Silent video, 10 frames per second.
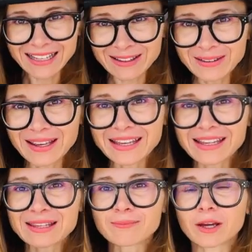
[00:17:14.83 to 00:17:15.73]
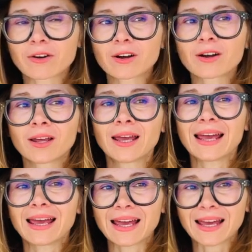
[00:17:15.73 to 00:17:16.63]
Looking in the mirror
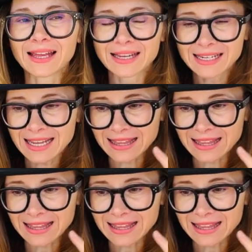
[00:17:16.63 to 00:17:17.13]
and